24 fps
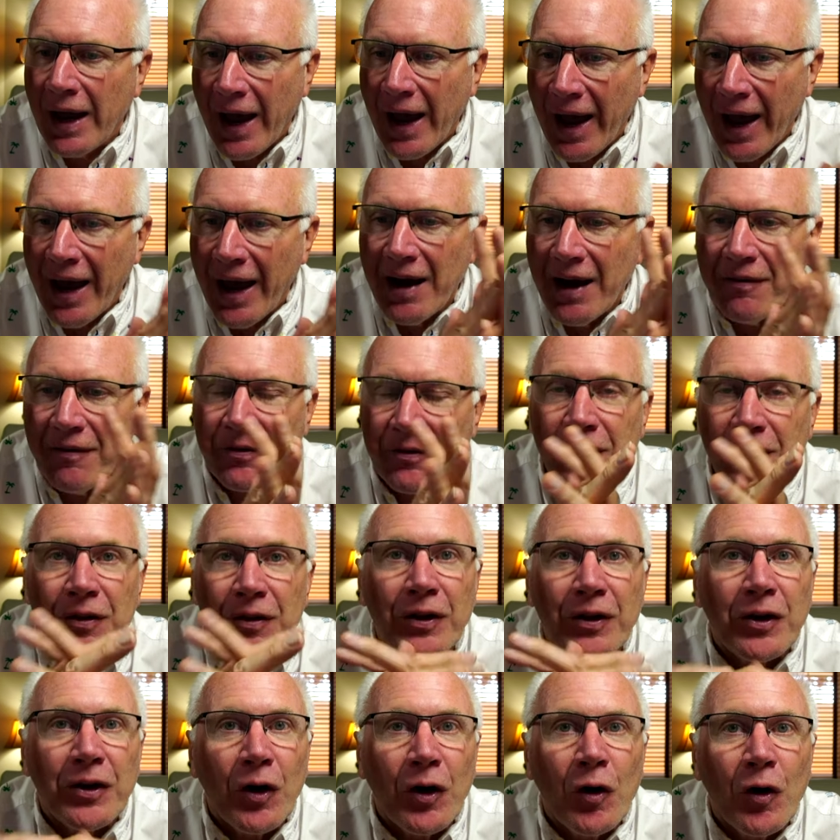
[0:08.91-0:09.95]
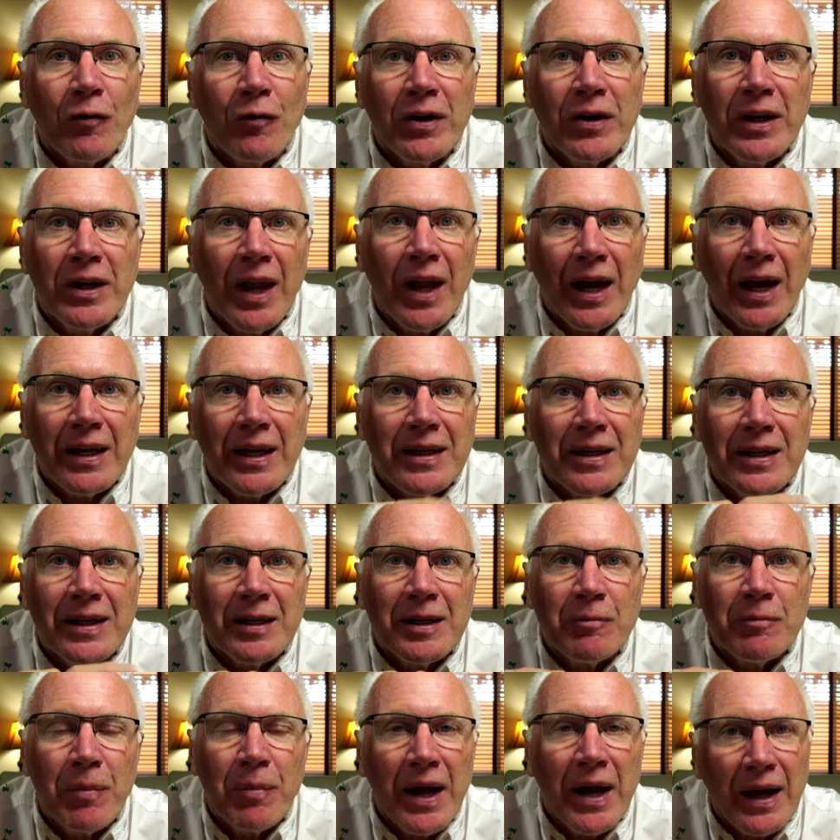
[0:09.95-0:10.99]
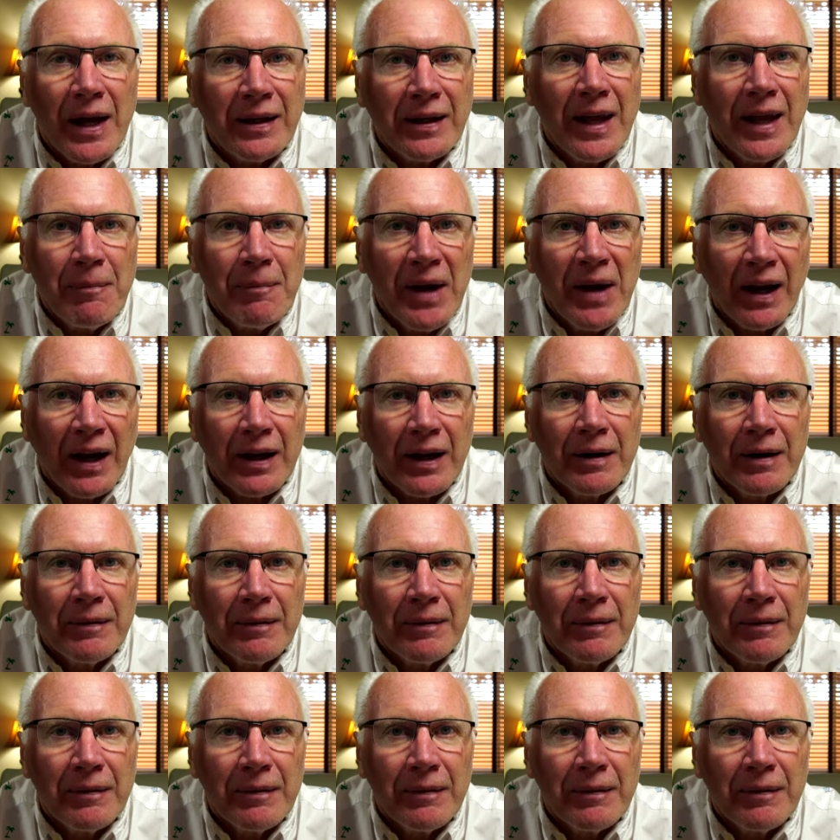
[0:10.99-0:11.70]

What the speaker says: after the COVID-19 pandemic?